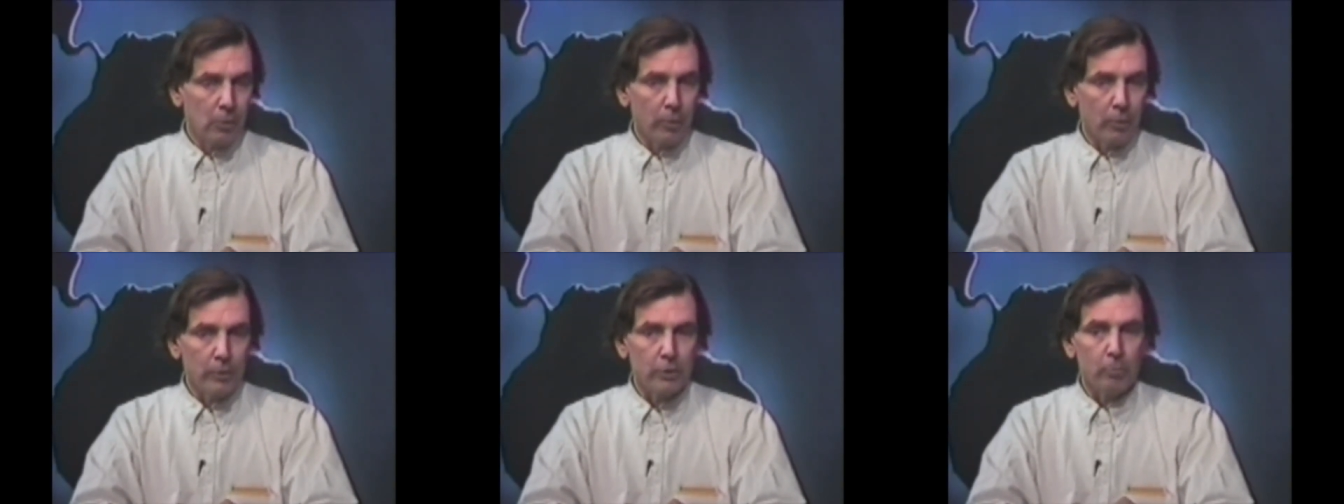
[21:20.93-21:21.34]

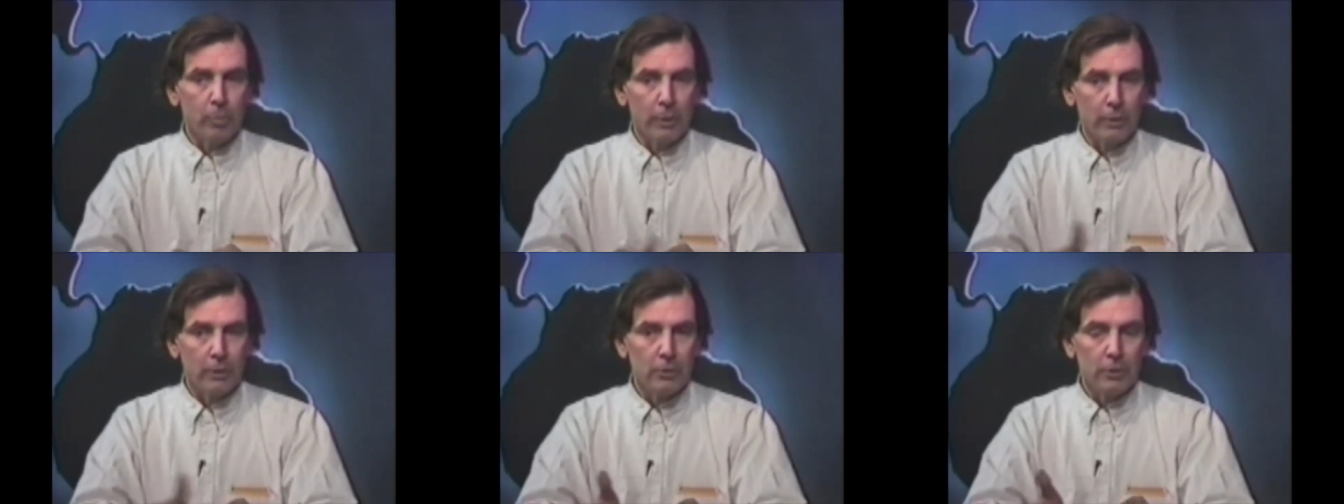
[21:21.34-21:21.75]
which
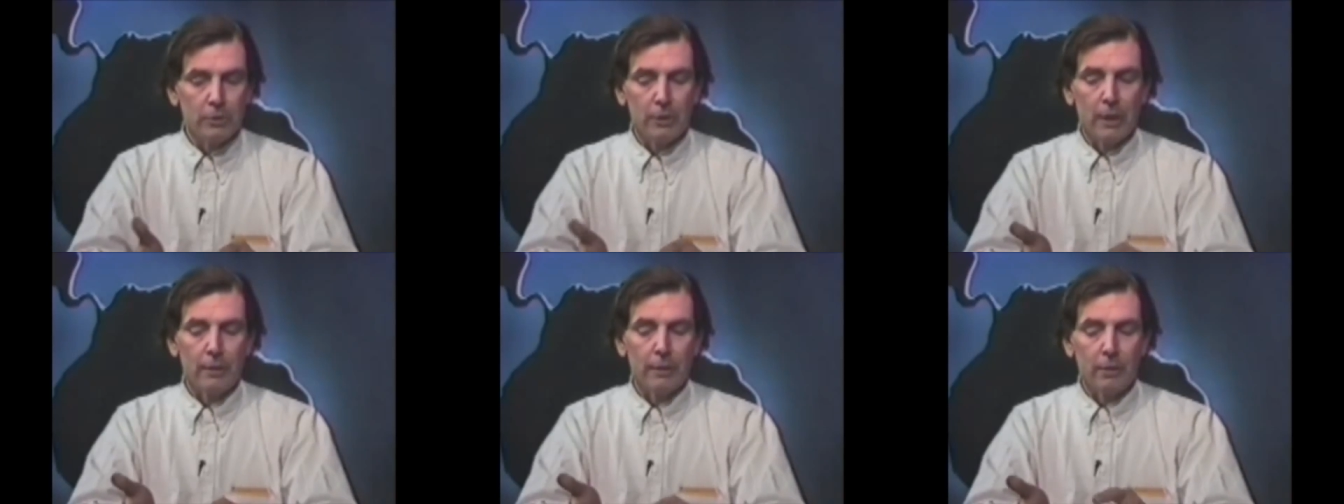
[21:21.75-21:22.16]

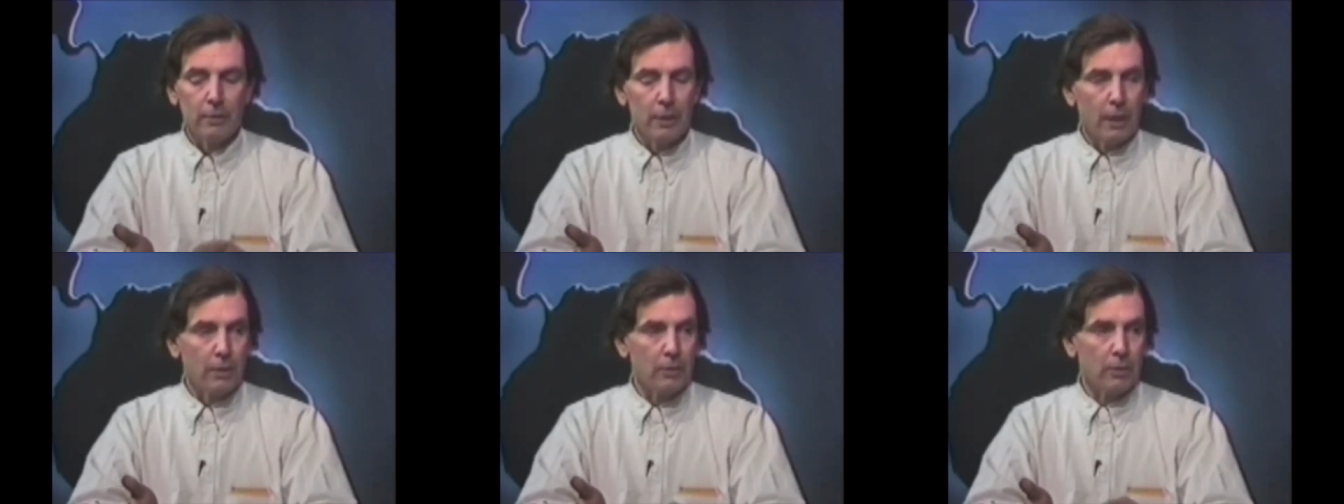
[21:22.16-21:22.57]
impinges on their
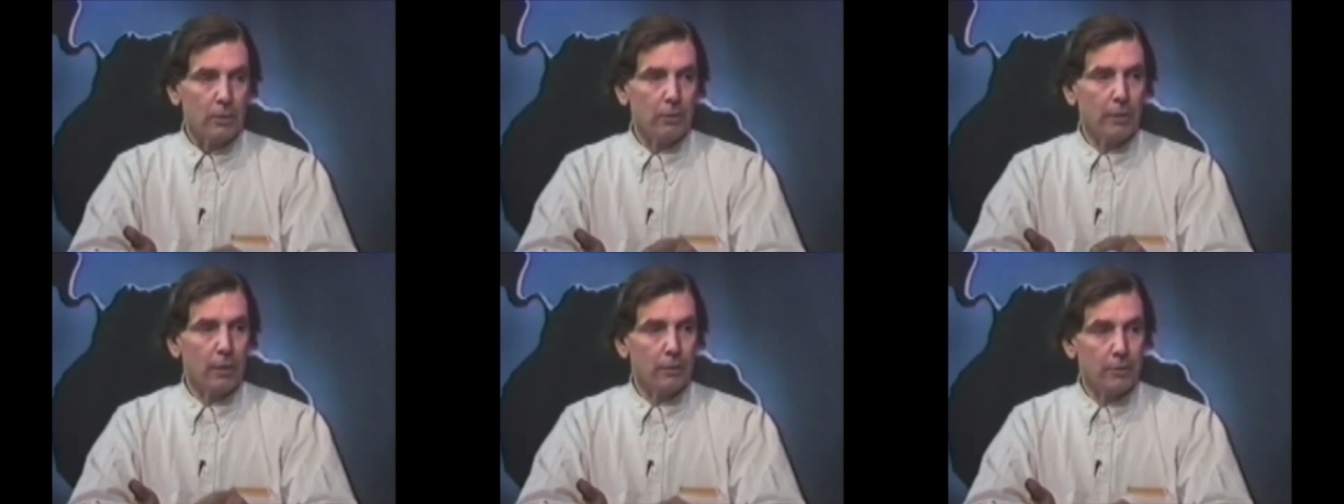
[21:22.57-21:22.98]

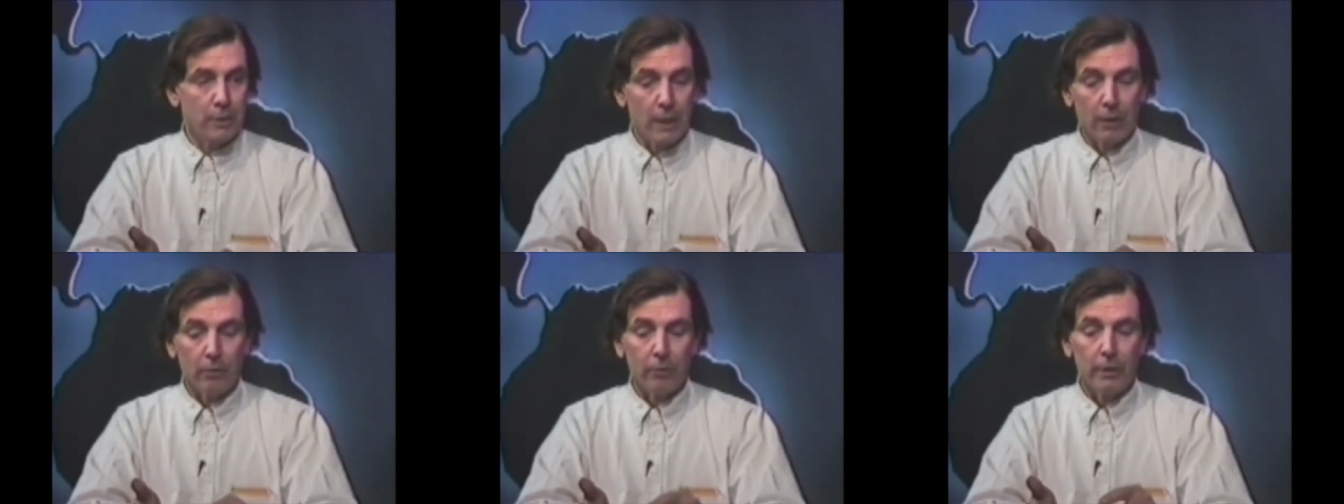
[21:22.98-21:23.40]
tenure, their
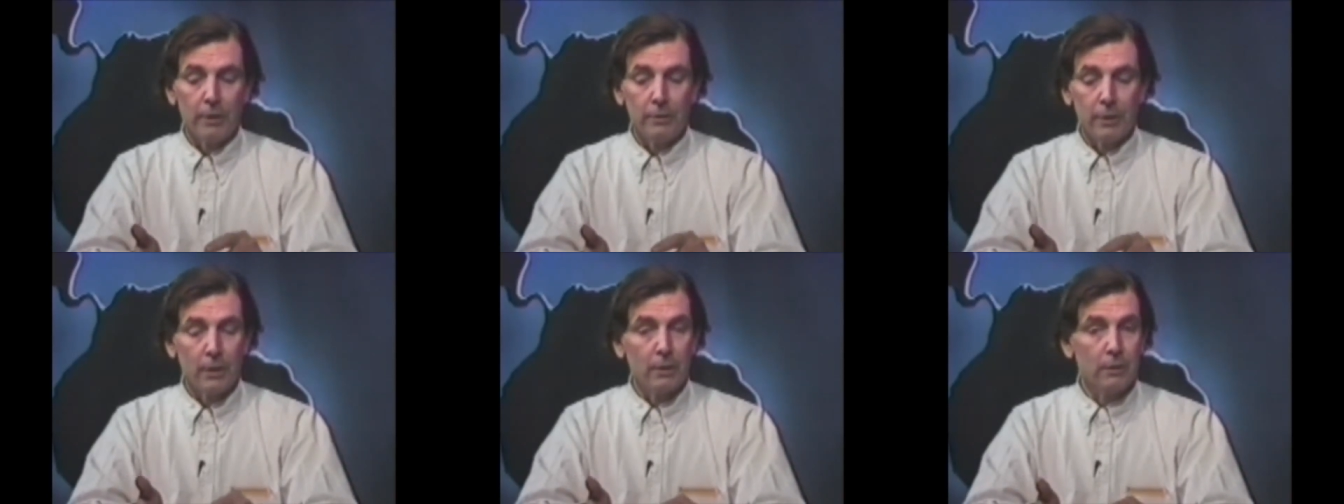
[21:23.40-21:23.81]

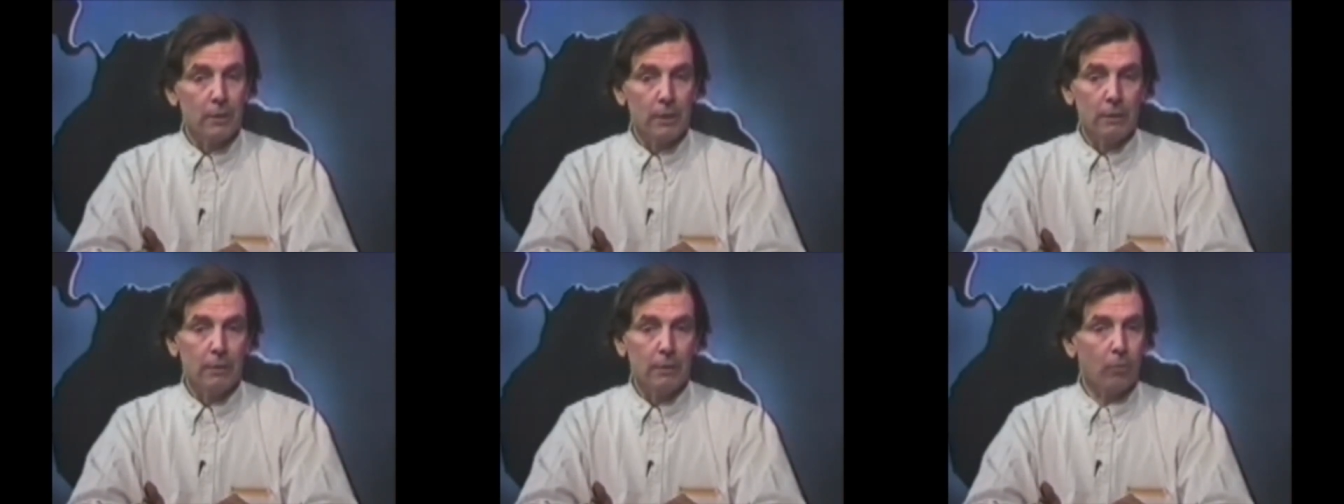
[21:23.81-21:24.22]
salaries, and
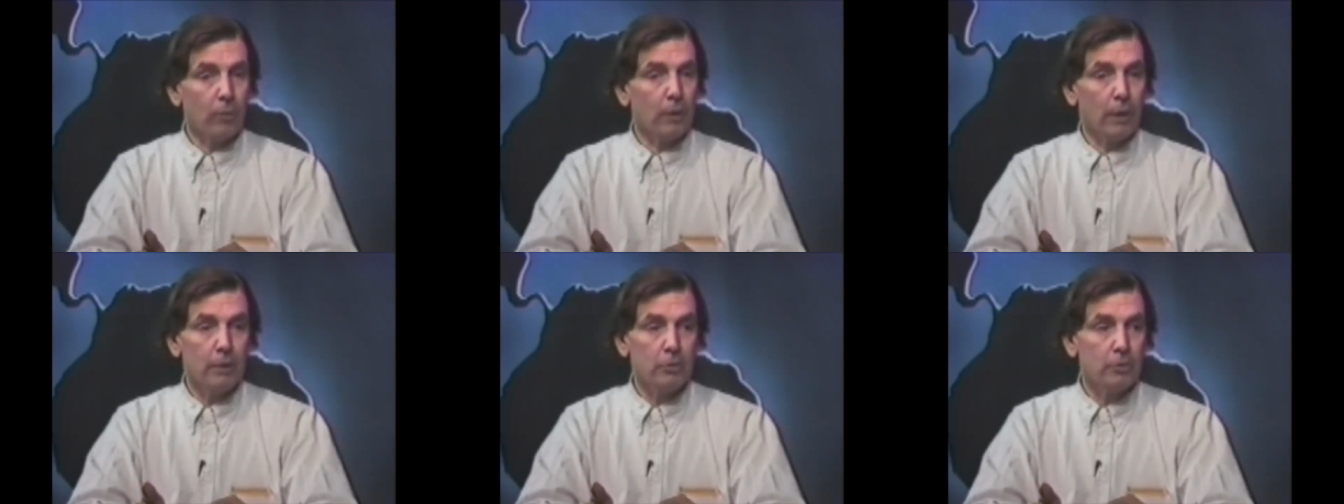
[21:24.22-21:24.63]
indeed their
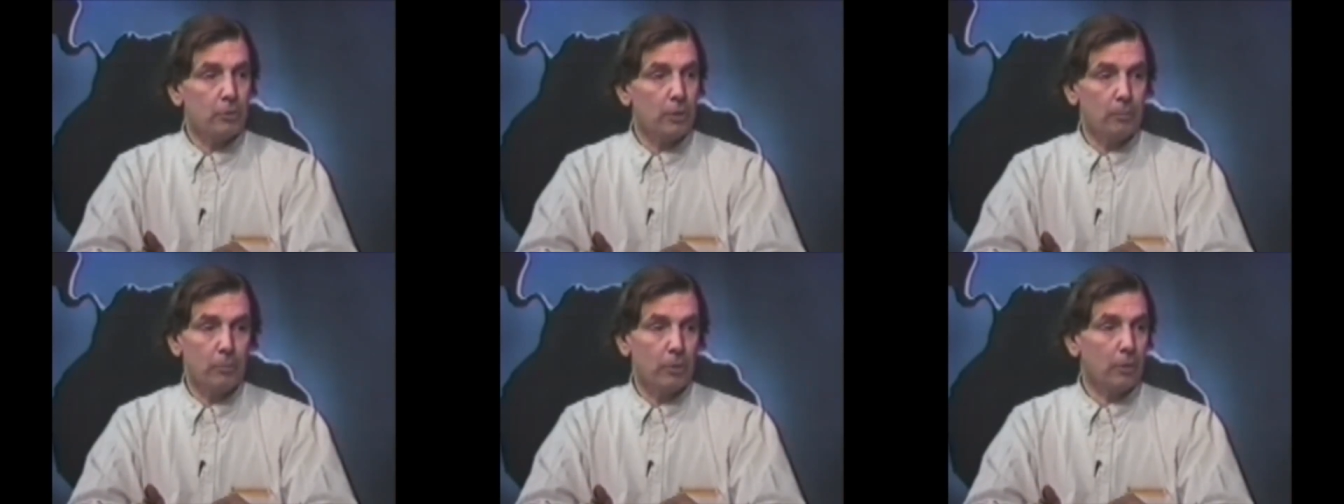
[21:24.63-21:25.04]

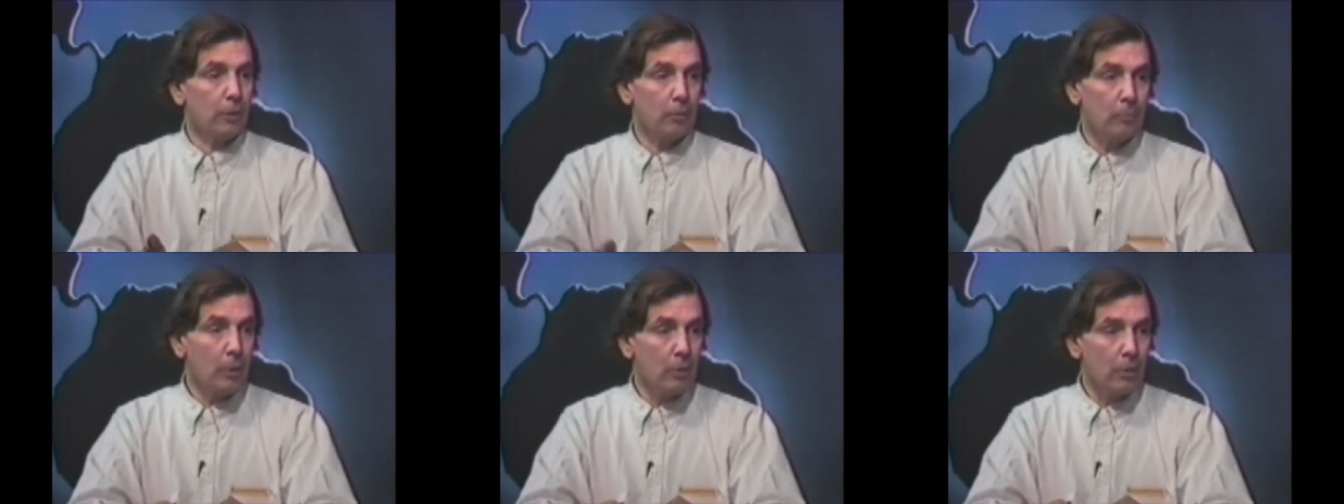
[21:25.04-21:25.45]
relationship to the
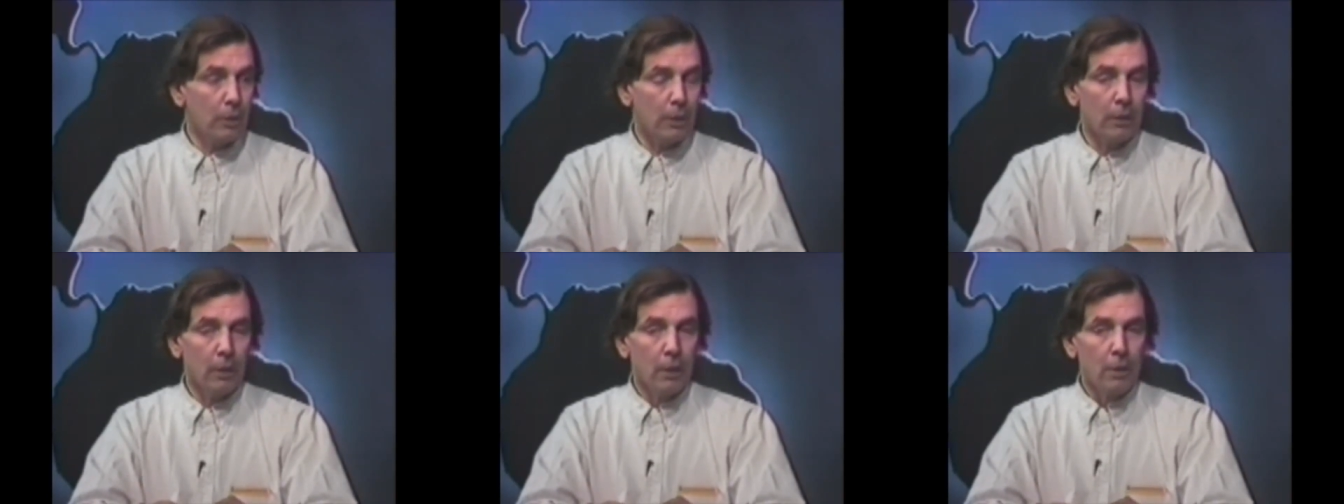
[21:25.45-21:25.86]

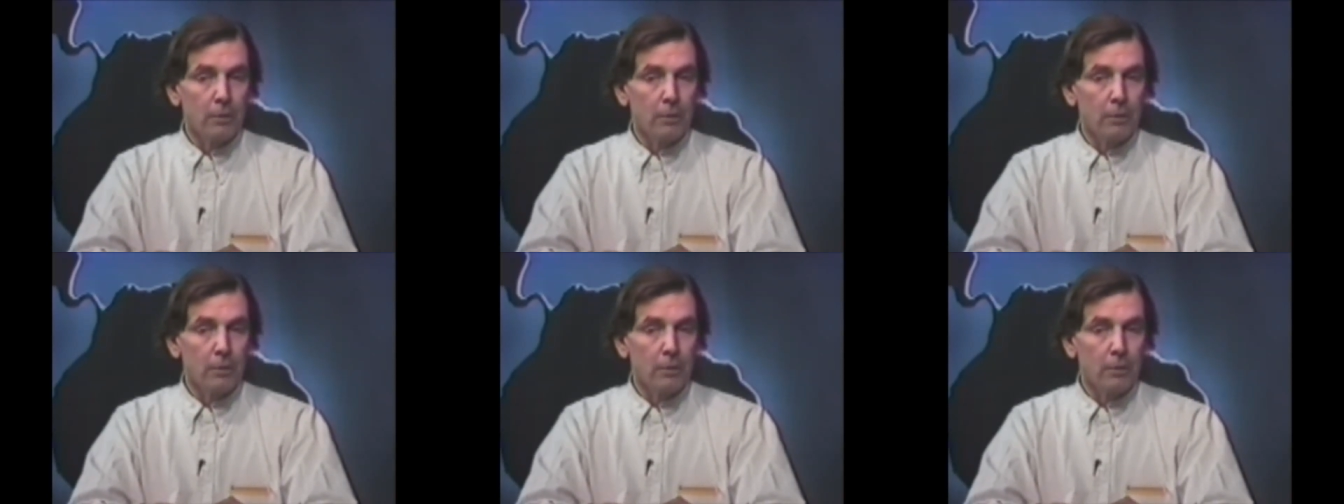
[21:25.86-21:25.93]
community.